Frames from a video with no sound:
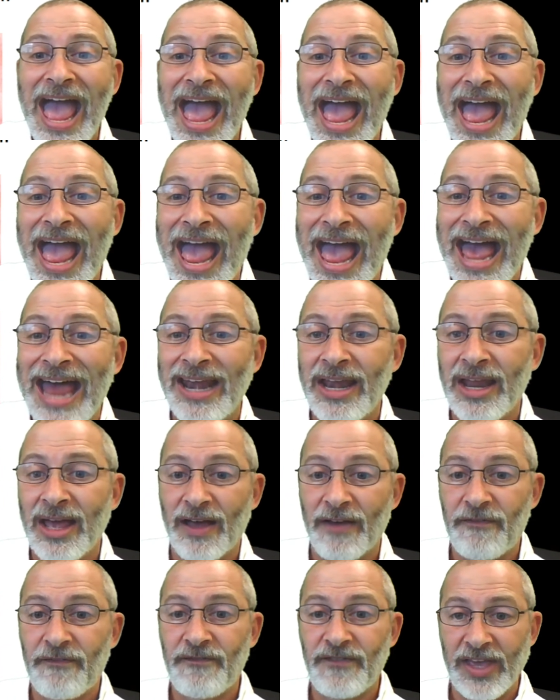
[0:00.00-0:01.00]

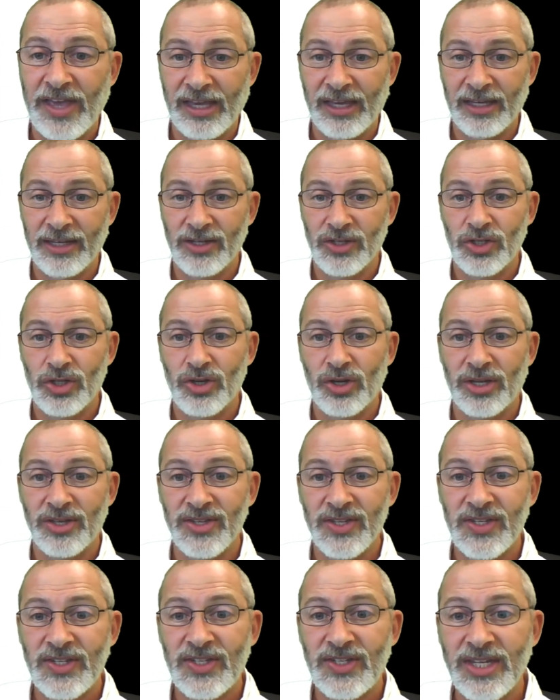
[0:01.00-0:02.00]
anaphase. You
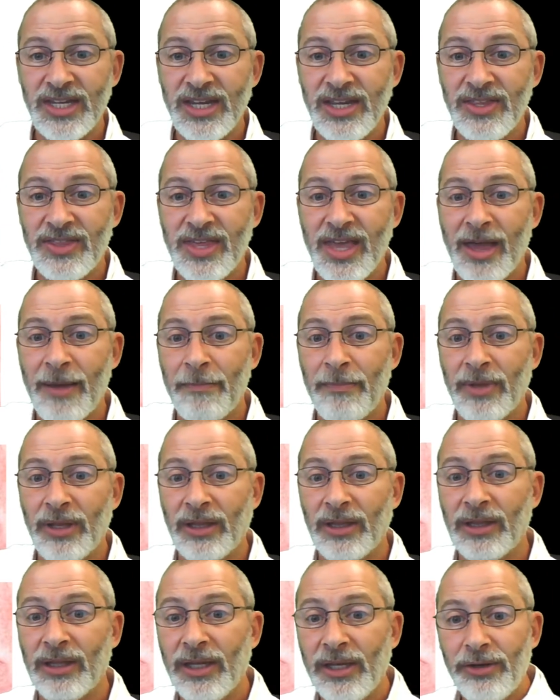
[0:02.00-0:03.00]
can see them
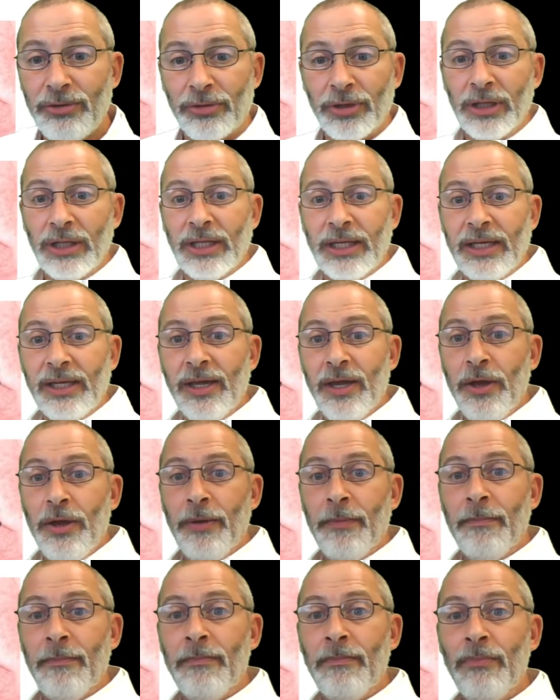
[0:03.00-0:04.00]
literally
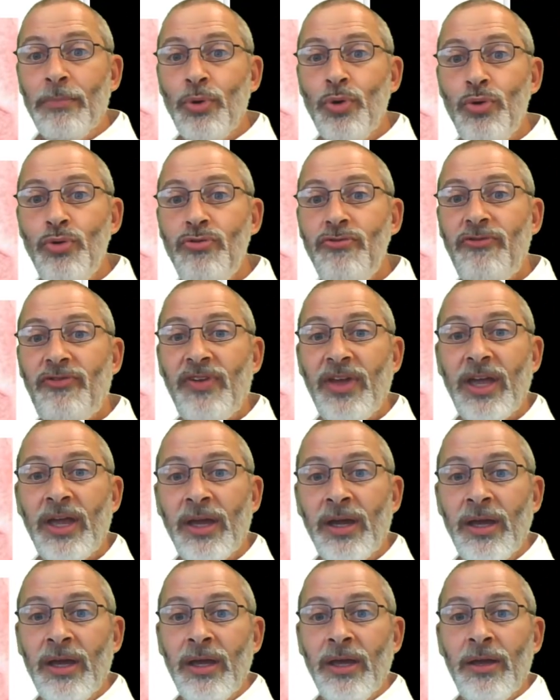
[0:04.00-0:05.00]

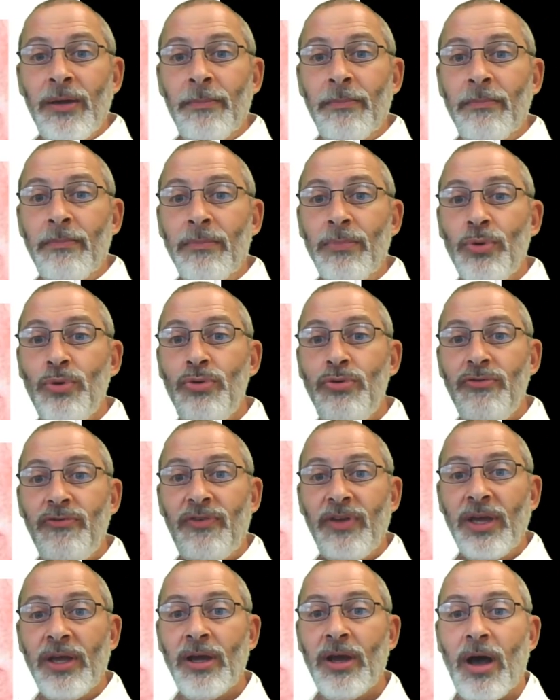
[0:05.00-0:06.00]
moving
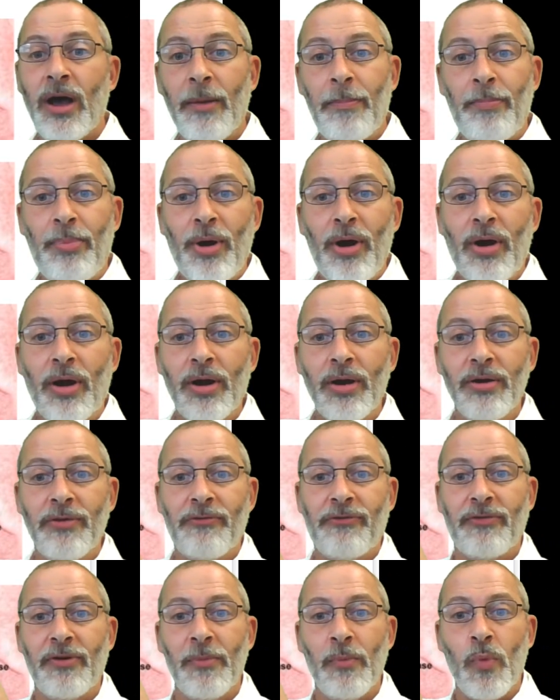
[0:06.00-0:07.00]
apart
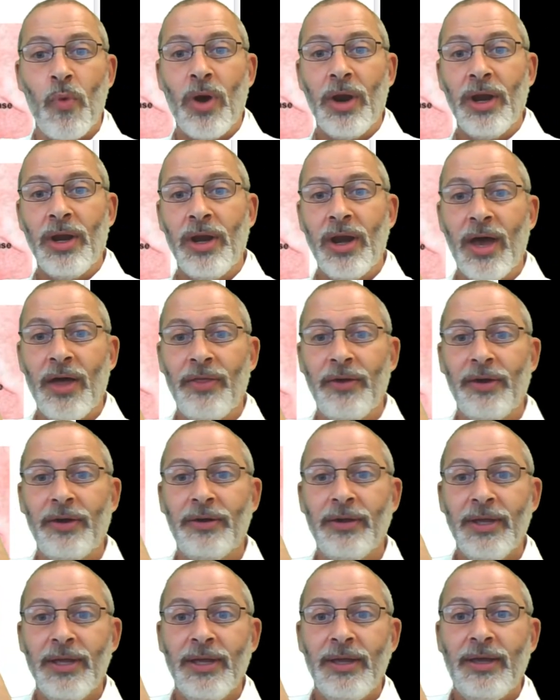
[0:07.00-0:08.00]
from one another.
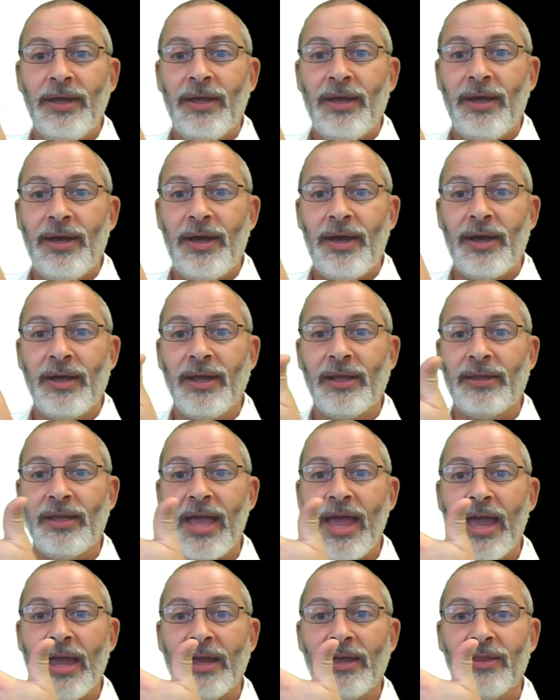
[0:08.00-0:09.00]
I'll get the
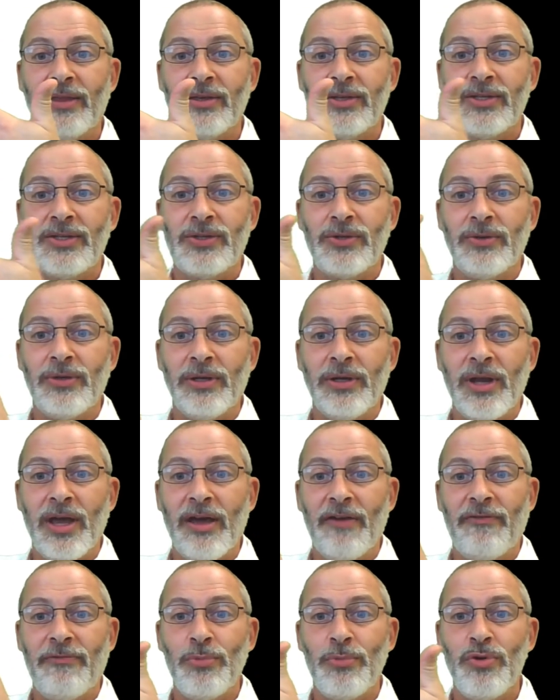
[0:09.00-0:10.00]
hang of this soon
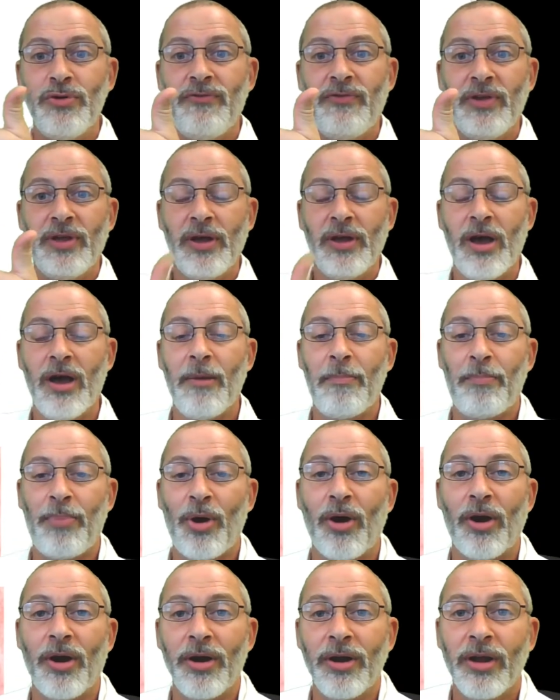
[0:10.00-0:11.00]
enough. Moving
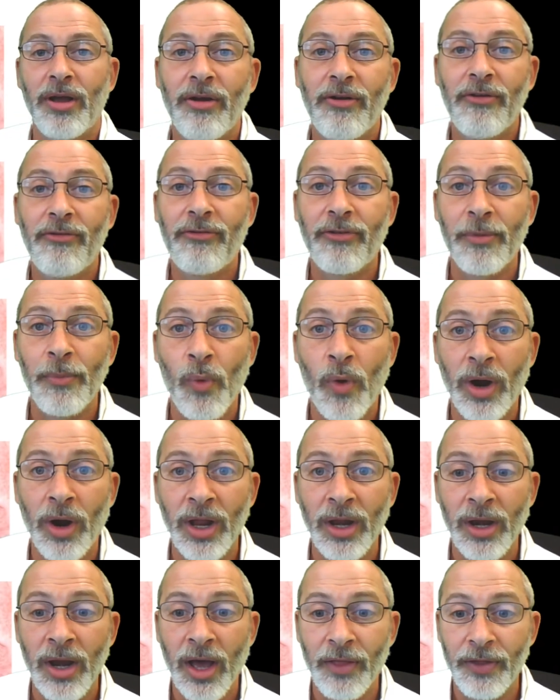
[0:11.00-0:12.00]
apart from one
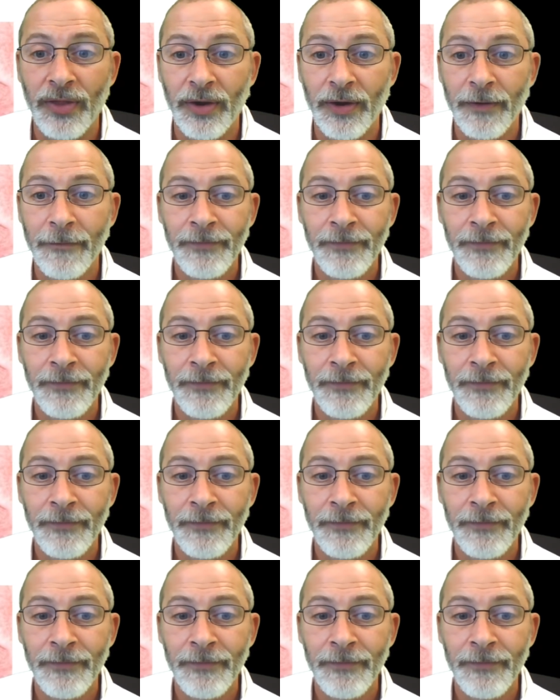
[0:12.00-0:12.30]
another.